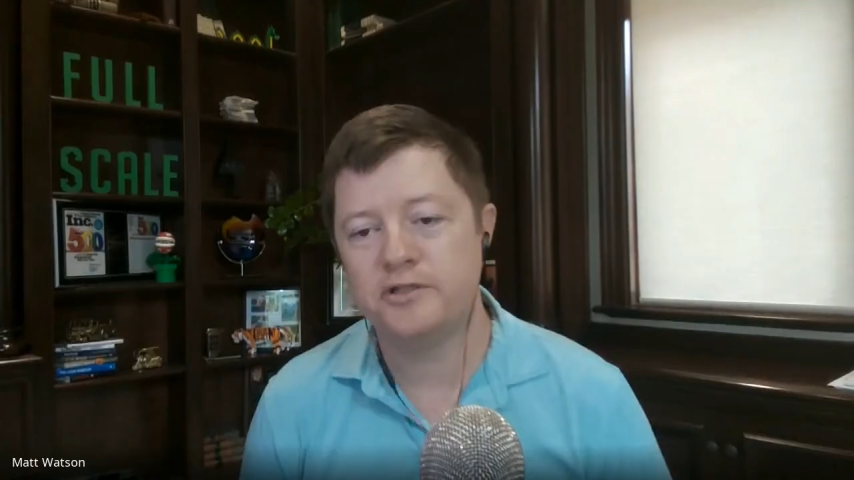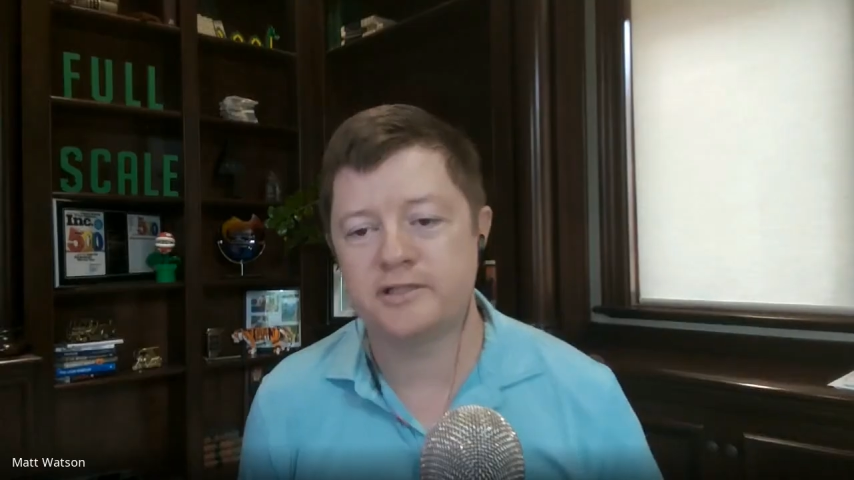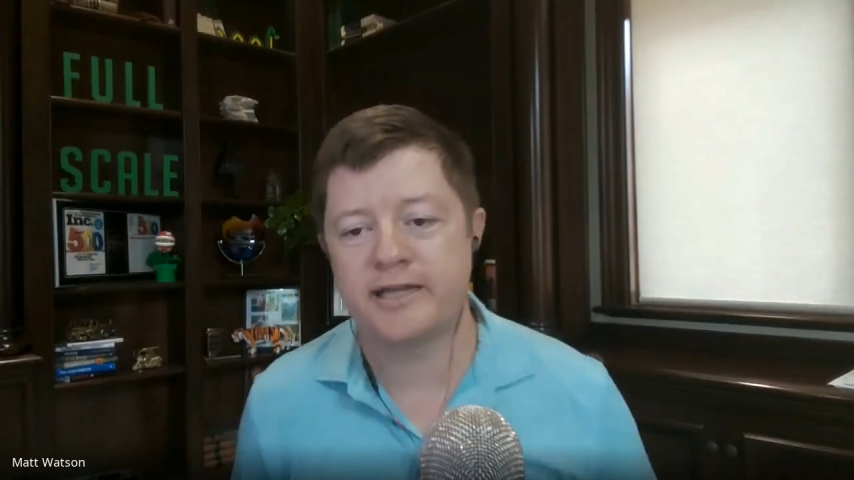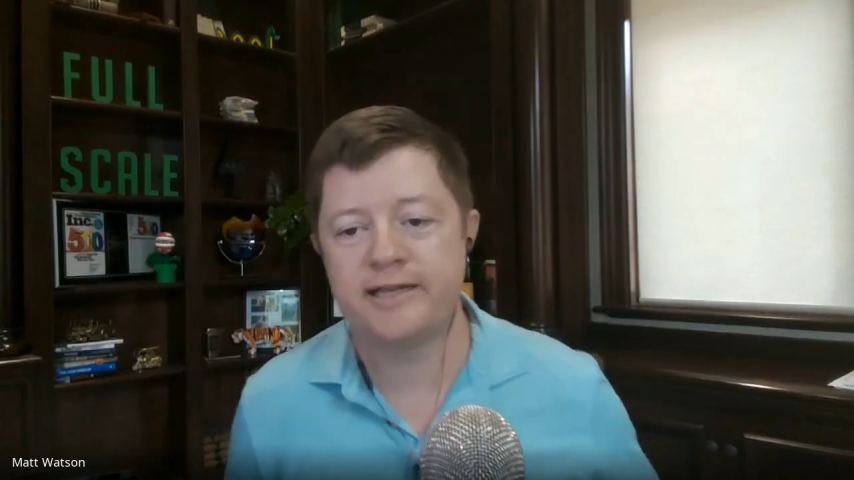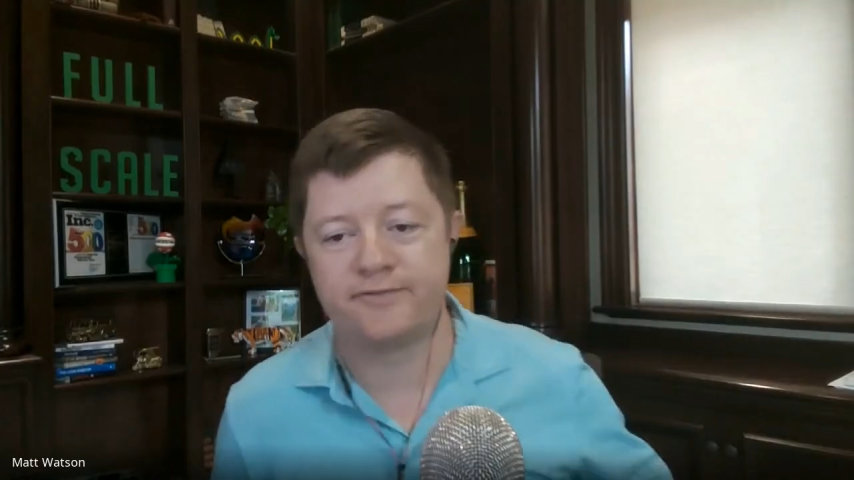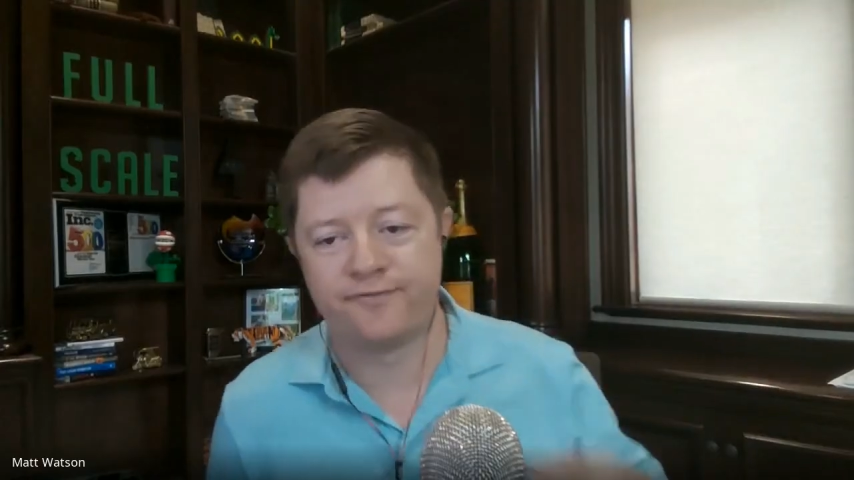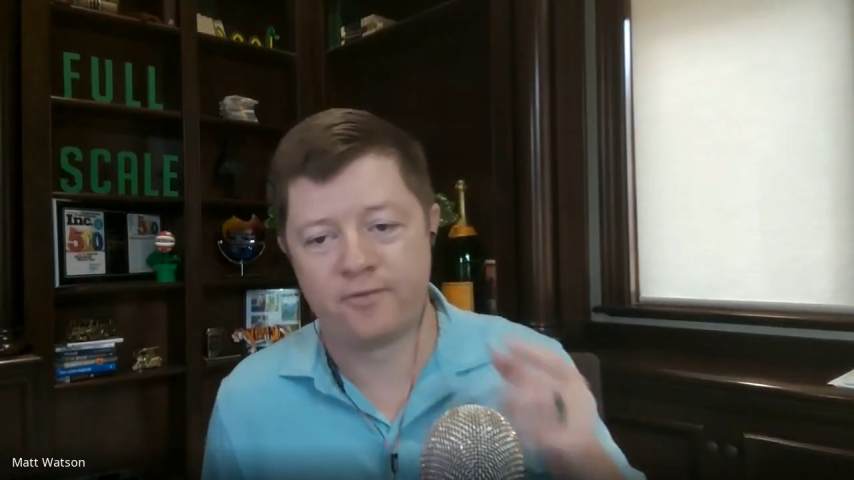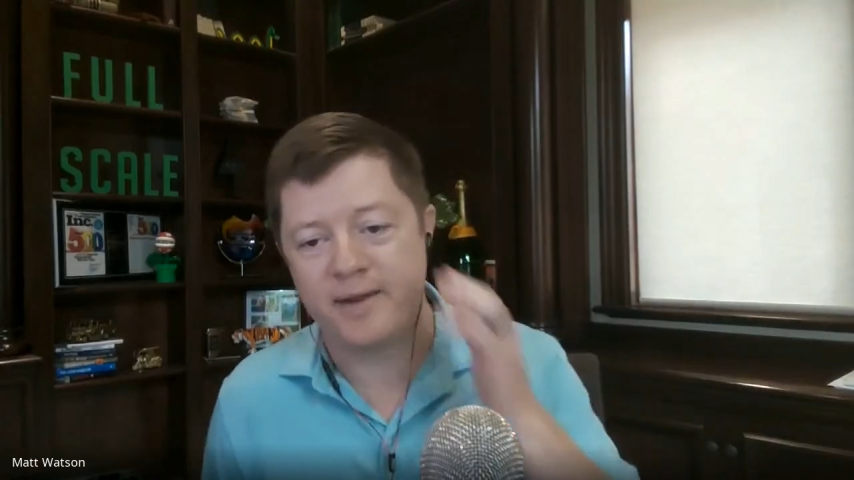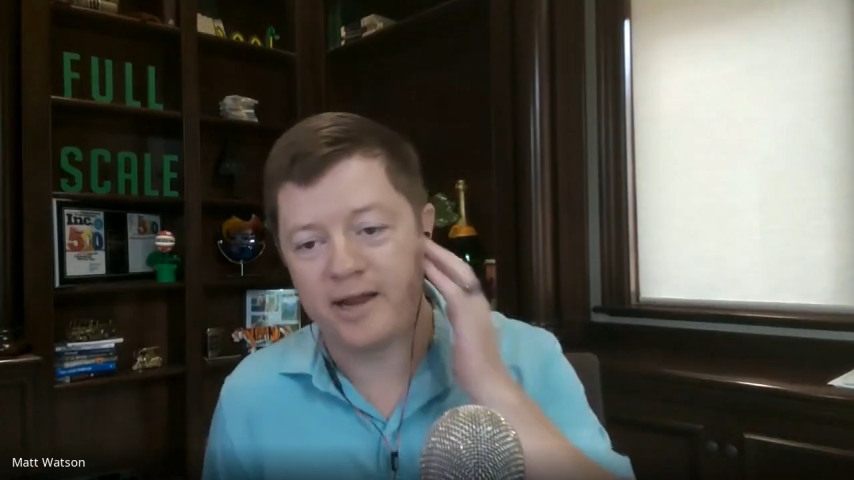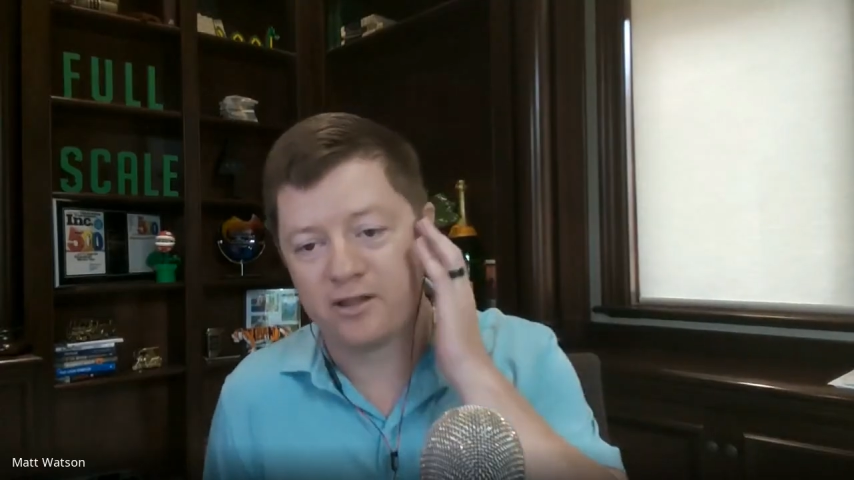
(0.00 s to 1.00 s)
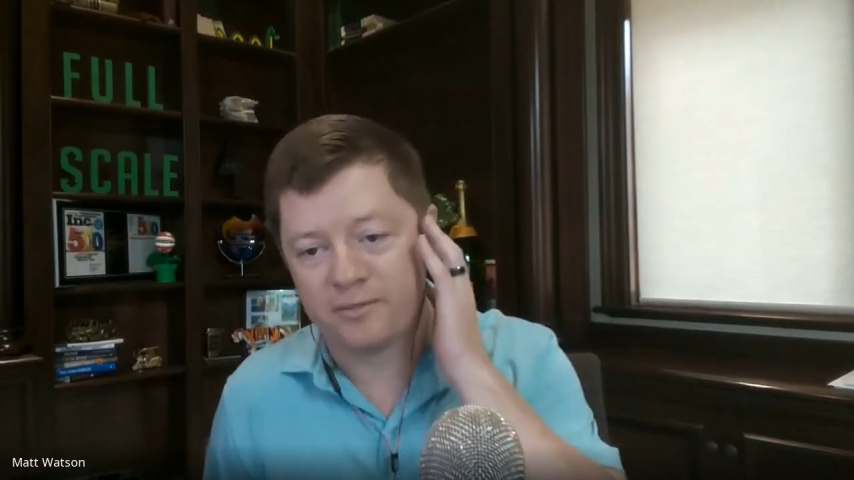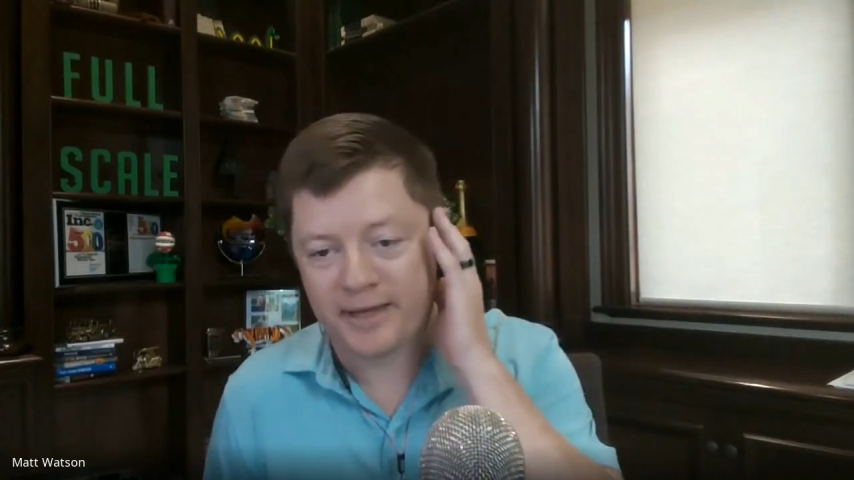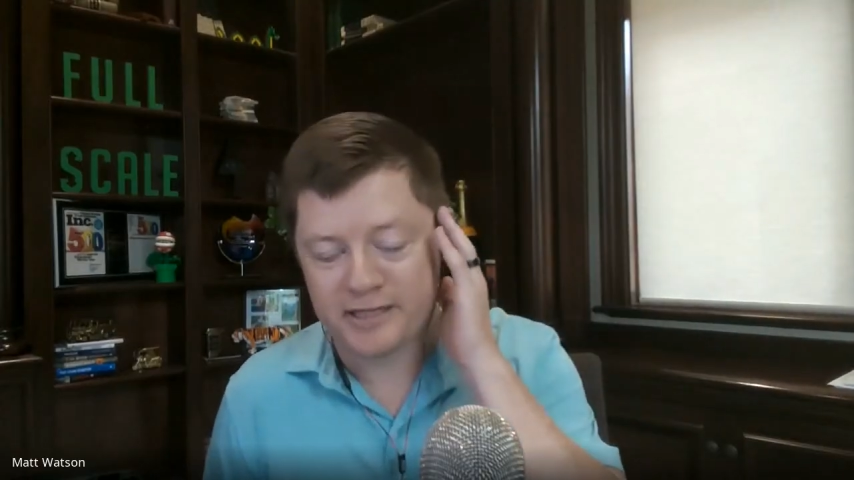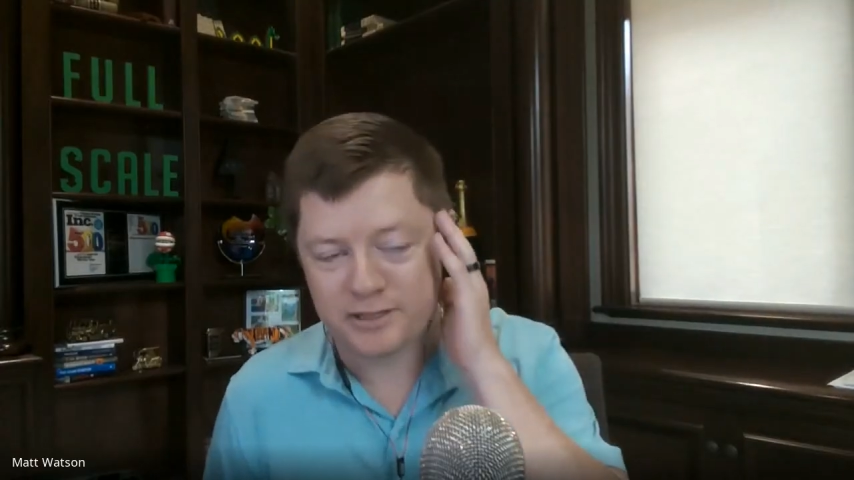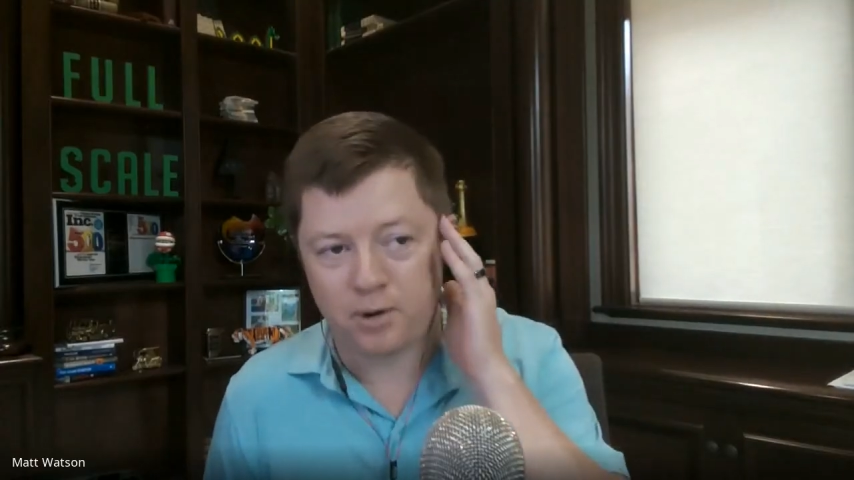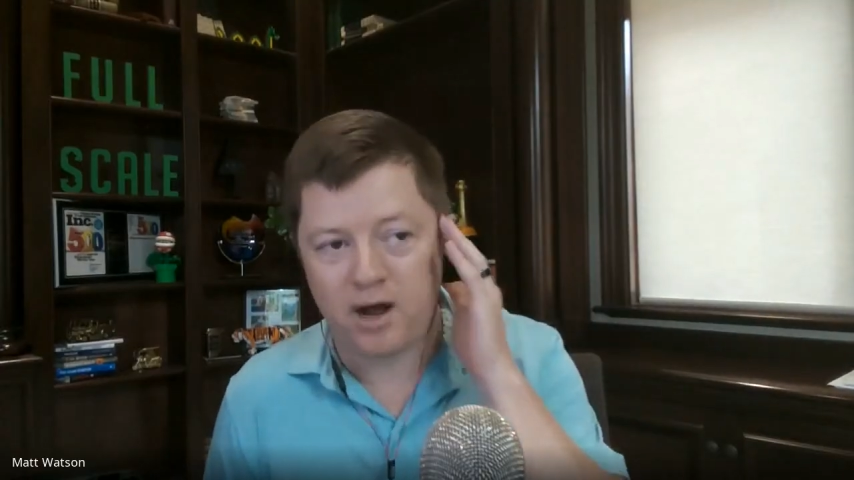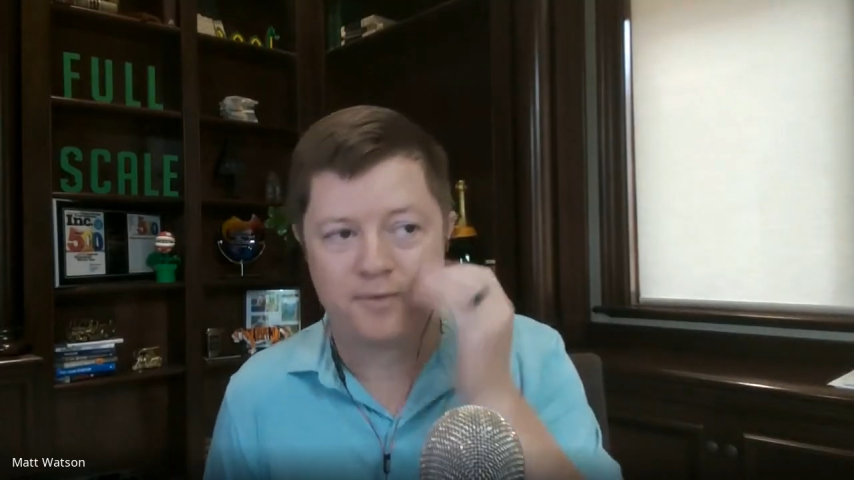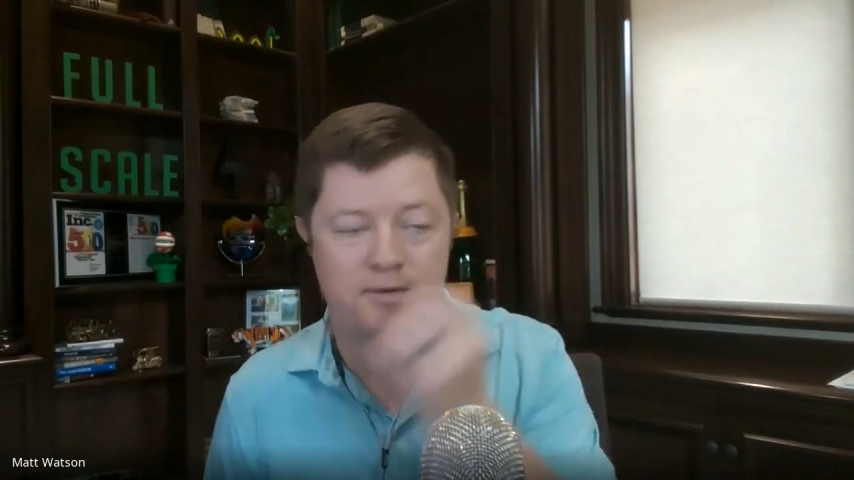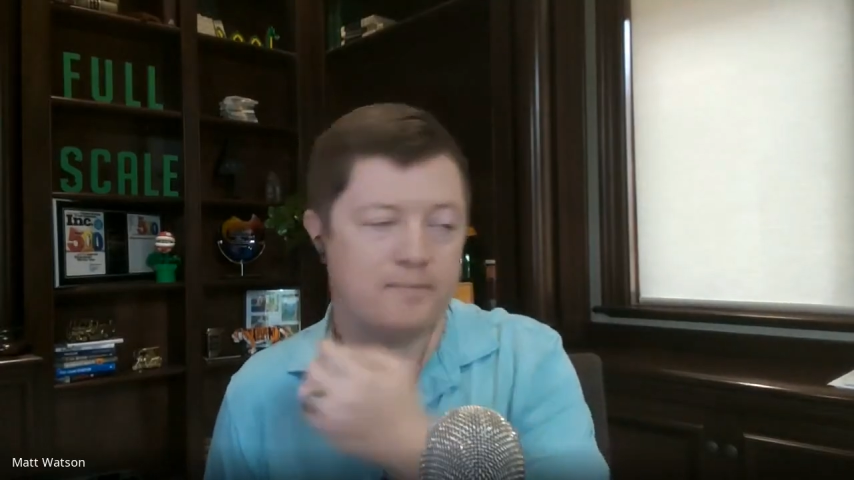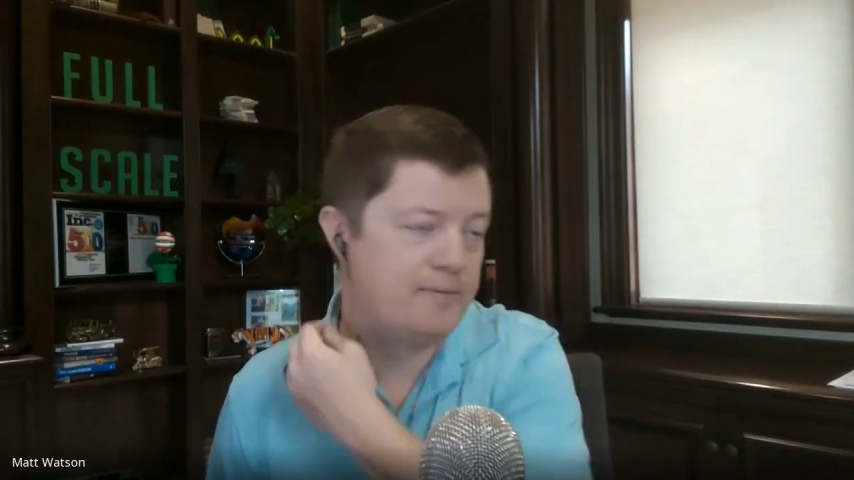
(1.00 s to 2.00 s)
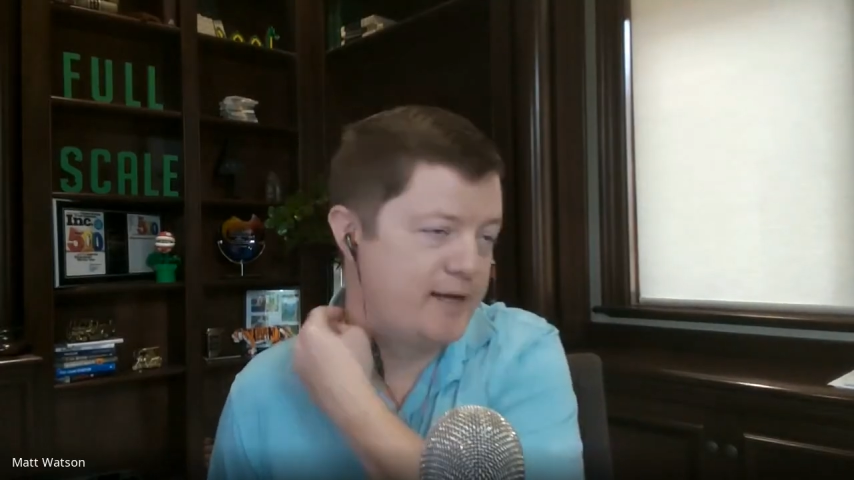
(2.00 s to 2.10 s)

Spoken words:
just hit for me on the biggest problem,